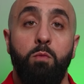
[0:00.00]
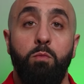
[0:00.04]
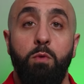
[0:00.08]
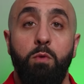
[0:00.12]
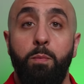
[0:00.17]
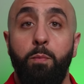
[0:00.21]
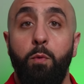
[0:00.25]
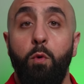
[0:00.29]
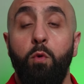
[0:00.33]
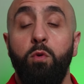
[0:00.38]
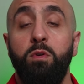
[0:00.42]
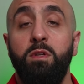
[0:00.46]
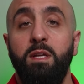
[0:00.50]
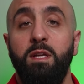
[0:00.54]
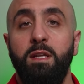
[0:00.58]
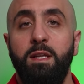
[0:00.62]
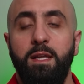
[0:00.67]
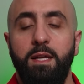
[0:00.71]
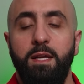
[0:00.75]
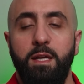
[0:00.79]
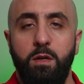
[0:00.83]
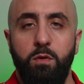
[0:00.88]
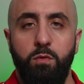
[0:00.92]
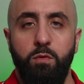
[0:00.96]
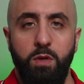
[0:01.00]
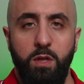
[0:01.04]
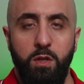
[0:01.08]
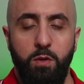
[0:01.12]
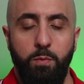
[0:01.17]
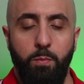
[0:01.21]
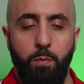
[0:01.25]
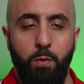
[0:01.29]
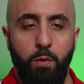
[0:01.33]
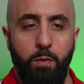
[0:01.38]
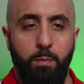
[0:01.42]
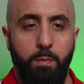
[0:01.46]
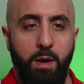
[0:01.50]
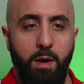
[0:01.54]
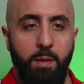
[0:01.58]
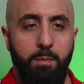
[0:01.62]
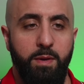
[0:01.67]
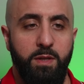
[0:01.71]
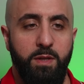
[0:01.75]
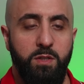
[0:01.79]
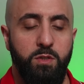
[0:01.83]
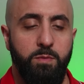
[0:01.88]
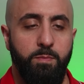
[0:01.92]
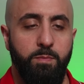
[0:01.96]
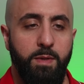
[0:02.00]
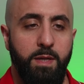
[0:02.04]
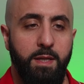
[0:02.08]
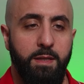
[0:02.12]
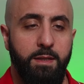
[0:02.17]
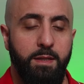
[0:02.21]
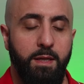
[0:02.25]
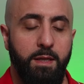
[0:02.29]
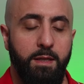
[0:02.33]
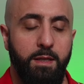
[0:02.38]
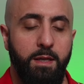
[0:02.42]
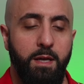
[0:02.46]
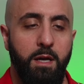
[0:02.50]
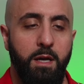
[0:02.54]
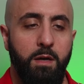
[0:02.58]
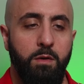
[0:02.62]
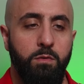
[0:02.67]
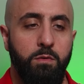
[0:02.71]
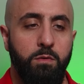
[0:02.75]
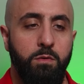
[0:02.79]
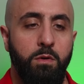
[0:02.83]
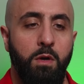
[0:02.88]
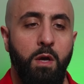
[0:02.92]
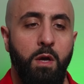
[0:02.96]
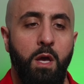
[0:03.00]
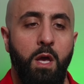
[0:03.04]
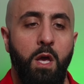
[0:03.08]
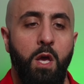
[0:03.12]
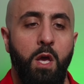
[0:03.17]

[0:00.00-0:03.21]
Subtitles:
reportedly agreed upon by Benjamin Netanyahu.